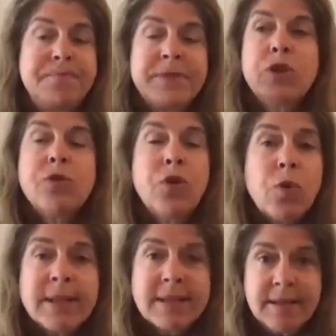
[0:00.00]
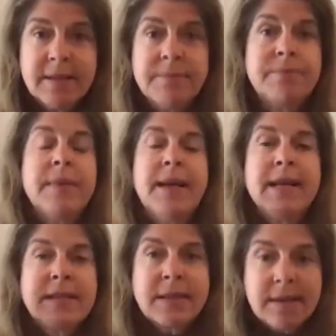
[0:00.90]
you'll notice
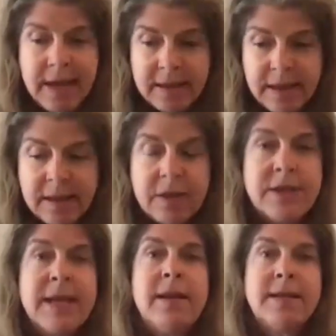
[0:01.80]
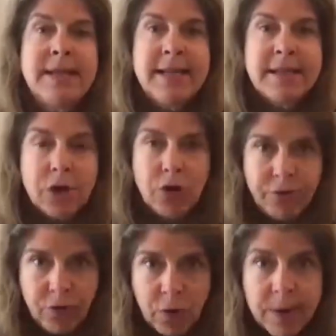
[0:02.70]
as in the days that go
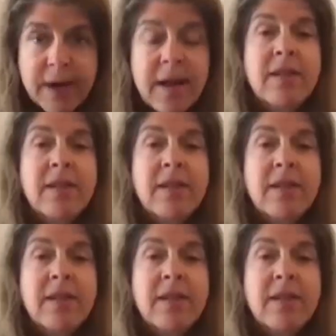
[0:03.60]
forward